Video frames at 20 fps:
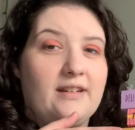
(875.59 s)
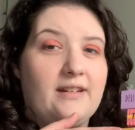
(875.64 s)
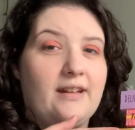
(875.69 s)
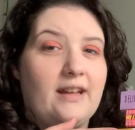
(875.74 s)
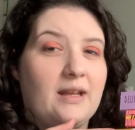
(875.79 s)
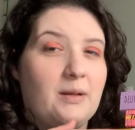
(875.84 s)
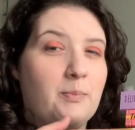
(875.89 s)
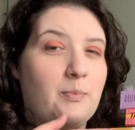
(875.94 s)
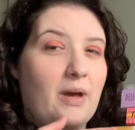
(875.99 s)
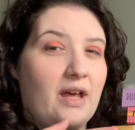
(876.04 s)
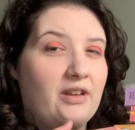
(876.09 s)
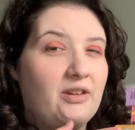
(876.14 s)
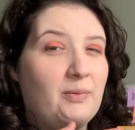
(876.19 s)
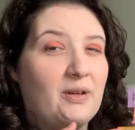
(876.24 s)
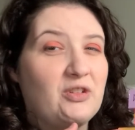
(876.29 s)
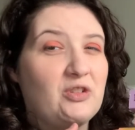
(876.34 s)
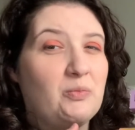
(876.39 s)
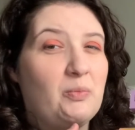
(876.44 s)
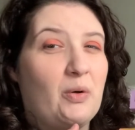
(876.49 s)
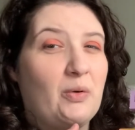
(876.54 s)
best
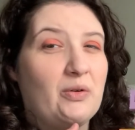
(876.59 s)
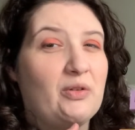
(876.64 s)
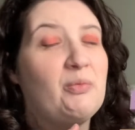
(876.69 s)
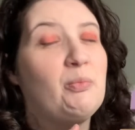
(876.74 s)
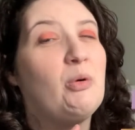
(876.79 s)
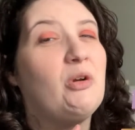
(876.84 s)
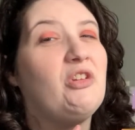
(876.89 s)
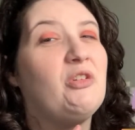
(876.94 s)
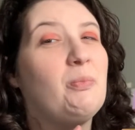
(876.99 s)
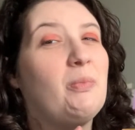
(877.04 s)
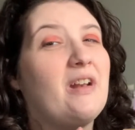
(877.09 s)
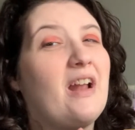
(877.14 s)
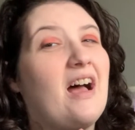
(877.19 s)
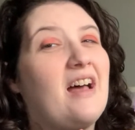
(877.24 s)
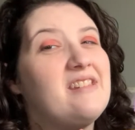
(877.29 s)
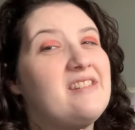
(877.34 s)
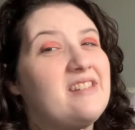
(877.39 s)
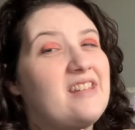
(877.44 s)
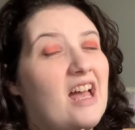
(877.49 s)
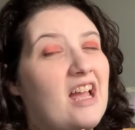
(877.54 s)
special bonus points, but
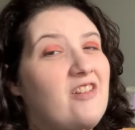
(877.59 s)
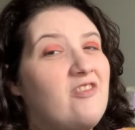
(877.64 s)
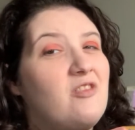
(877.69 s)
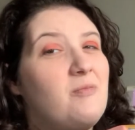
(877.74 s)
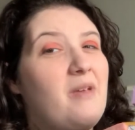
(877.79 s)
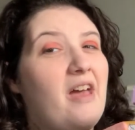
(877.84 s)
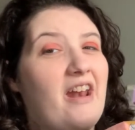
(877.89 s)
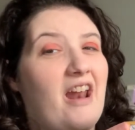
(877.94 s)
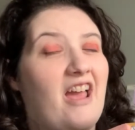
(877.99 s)
aside from that,